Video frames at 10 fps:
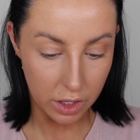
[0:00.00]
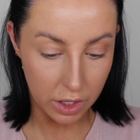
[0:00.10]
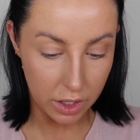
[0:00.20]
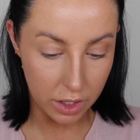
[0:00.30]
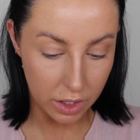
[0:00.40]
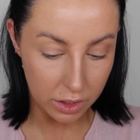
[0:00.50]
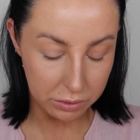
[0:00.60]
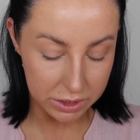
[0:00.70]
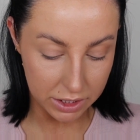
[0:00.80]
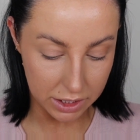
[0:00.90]

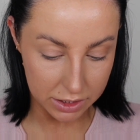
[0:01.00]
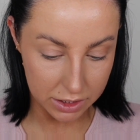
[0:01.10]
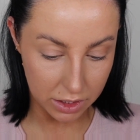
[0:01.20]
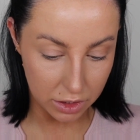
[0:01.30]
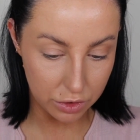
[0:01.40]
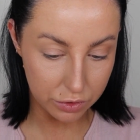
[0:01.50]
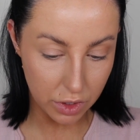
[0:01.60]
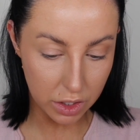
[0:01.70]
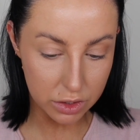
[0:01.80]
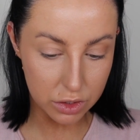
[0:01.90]
Let me see this. You've
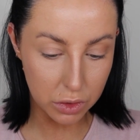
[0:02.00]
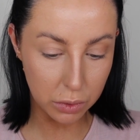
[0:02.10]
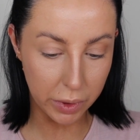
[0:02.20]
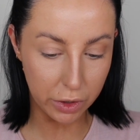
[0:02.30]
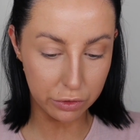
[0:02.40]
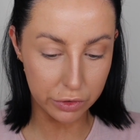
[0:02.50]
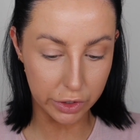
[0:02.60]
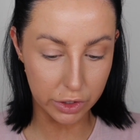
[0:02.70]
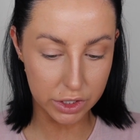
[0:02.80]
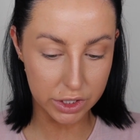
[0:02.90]
done so well for
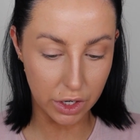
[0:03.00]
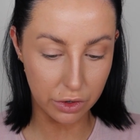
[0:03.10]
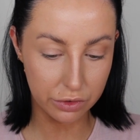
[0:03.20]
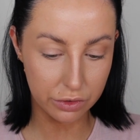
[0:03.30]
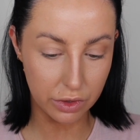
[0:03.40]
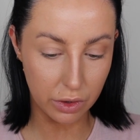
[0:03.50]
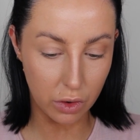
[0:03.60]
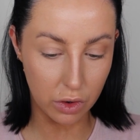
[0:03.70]
yourself